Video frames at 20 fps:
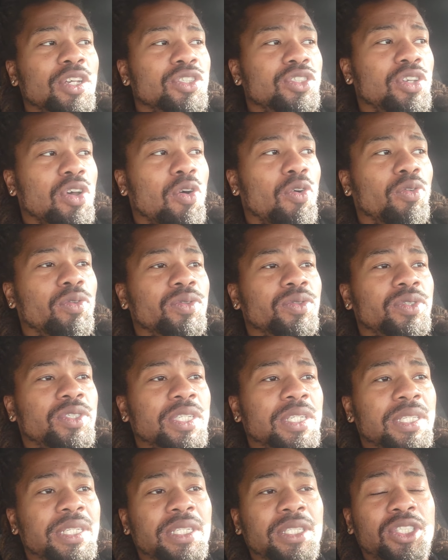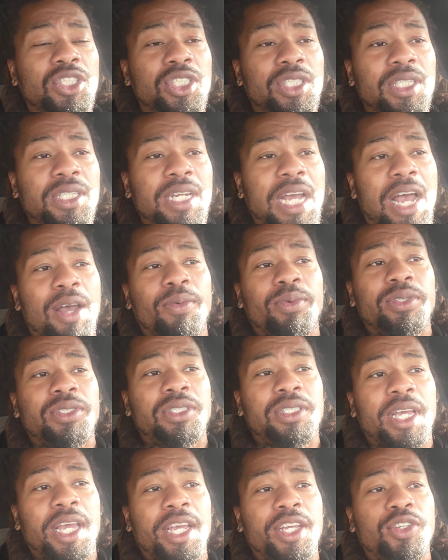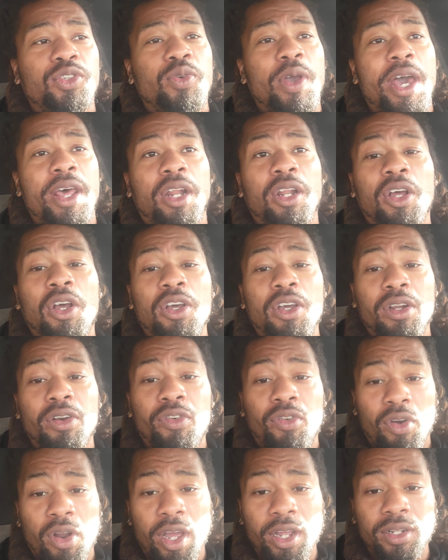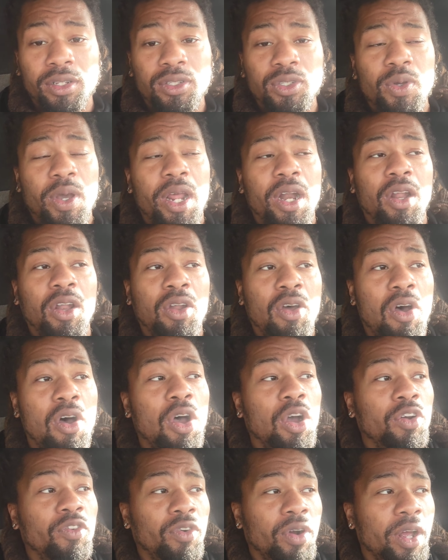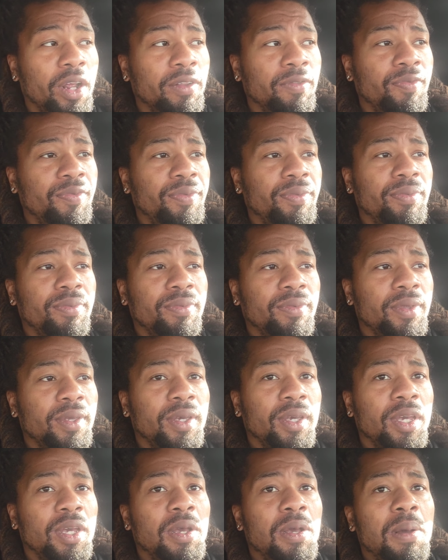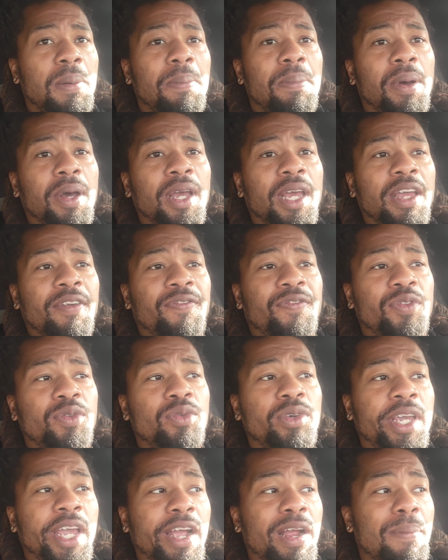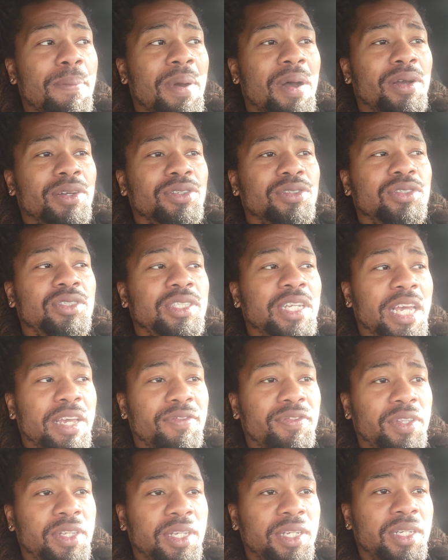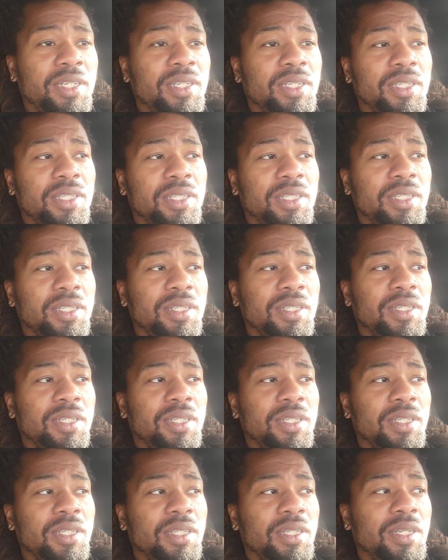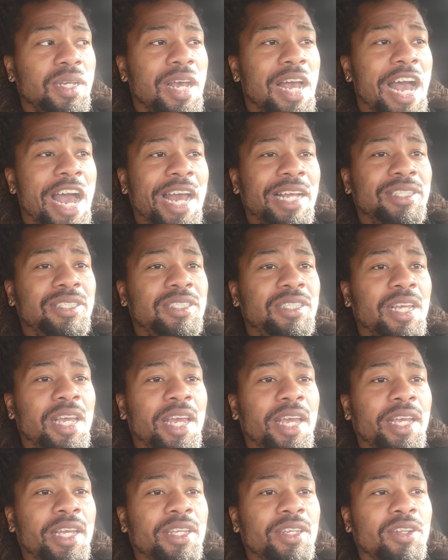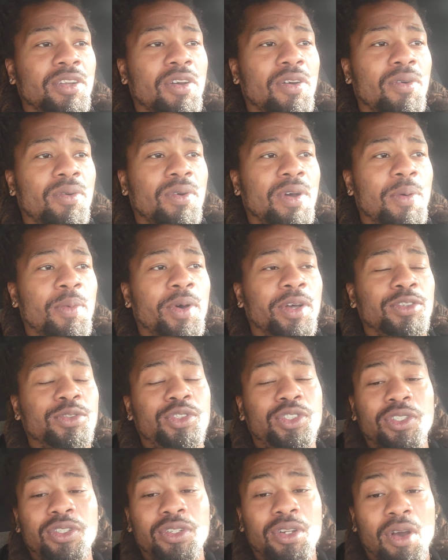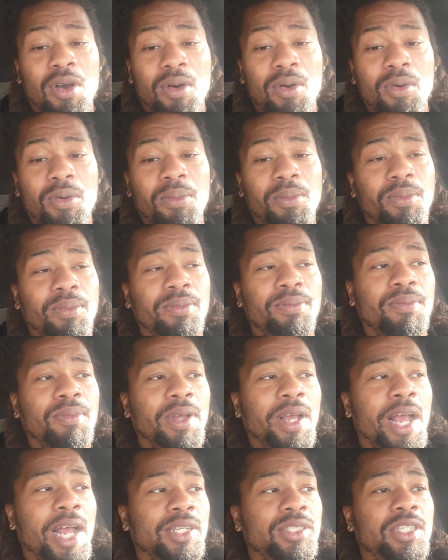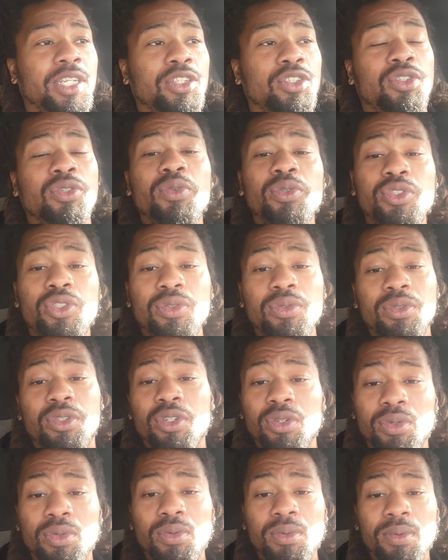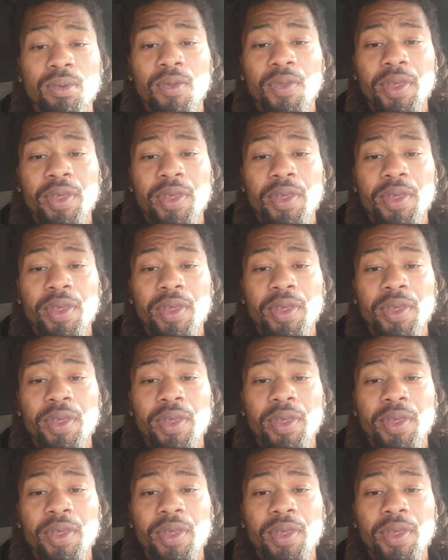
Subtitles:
So, Cynthia G, I would say you had a good run. You had a long run. But if you care about your safety, I'd say, what you don't. I'd say do what you do.